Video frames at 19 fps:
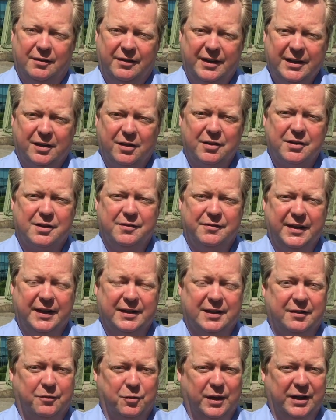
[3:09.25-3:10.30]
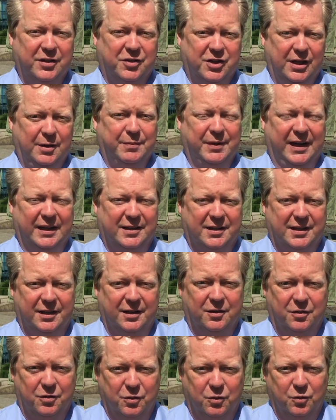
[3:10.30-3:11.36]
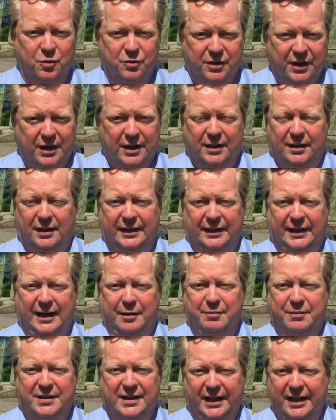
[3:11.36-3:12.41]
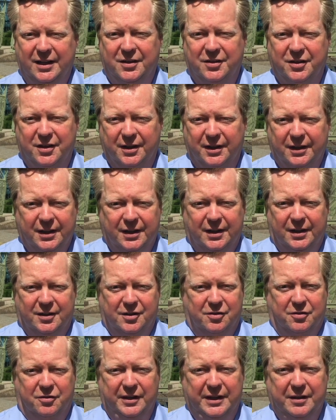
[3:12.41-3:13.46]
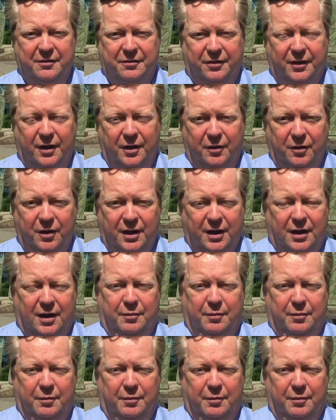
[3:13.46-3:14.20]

very cost-effective, quite cheap editing tools like Camtasia, ScreenFlow.